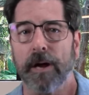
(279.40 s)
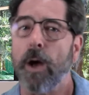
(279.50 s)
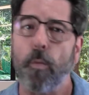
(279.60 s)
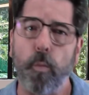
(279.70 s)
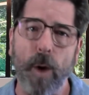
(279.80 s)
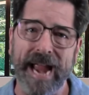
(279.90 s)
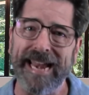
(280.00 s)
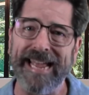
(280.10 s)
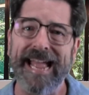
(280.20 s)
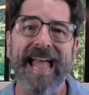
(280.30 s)

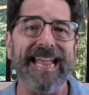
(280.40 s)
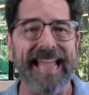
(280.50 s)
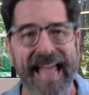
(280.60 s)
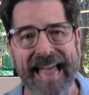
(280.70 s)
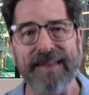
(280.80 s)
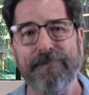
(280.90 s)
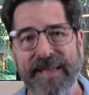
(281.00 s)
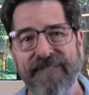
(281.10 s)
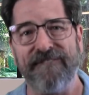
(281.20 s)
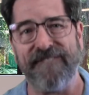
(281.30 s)
waiting can
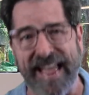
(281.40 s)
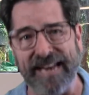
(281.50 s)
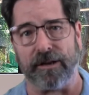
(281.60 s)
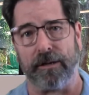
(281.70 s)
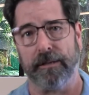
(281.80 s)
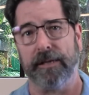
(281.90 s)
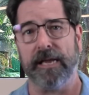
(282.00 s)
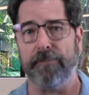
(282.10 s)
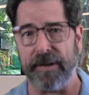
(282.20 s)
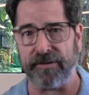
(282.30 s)
be fatal
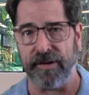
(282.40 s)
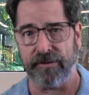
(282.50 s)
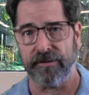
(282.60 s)
in business.